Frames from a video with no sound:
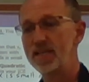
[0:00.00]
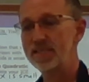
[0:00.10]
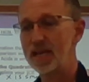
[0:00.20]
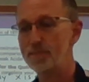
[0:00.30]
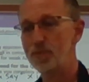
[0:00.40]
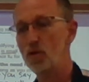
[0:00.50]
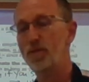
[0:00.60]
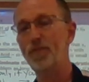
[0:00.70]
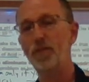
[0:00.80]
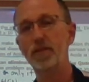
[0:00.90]
is a
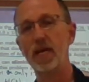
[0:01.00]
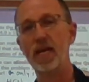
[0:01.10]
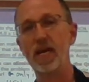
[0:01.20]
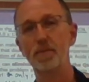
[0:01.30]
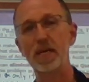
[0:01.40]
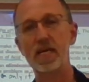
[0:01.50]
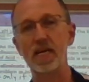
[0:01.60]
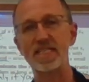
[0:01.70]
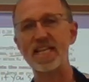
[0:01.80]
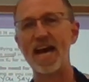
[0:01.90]
beautiful thing
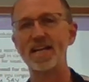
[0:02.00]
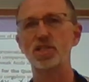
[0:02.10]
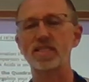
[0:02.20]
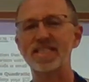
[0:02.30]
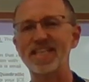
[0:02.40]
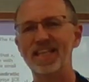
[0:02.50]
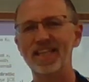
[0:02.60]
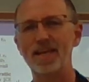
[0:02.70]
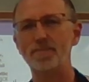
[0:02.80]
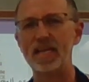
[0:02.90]
because that just
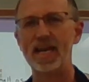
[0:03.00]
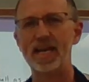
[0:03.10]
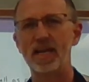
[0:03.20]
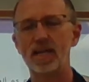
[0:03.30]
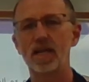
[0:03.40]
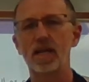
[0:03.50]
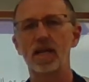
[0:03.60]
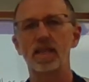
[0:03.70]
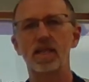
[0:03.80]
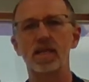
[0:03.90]
eliminated
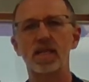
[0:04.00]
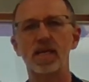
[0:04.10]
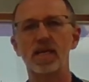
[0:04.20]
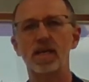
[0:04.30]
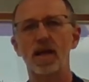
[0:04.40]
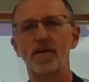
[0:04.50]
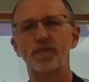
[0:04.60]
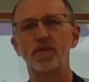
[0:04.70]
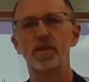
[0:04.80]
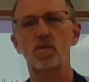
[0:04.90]
the need
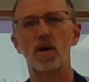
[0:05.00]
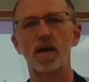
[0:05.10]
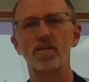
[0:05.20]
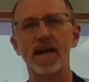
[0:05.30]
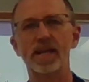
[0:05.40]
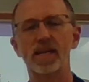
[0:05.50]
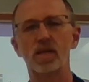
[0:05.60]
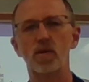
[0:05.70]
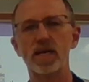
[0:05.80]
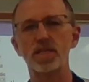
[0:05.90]
for the quadratic
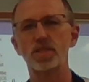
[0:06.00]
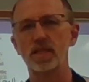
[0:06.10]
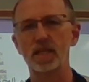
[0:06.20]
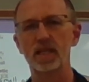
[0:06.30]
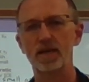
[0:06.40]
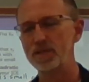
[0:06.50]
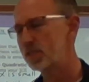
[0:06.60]
equation. And let me